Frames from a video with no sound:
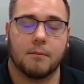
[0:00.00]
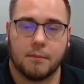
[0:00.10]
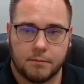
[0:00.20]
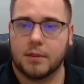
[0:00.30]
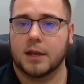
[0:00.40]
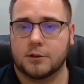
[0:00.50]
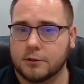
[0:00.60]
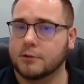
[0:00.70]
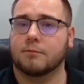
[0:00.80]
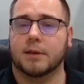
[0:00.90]
the
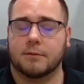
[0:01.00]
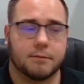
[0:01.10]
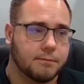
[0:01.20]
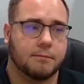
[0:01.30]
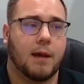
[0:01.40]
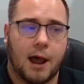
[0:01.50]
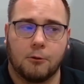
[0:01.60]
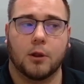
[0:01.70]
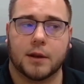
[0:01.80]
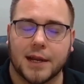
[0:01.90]
issues with
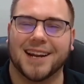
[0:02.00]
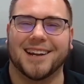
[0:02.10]
Outlook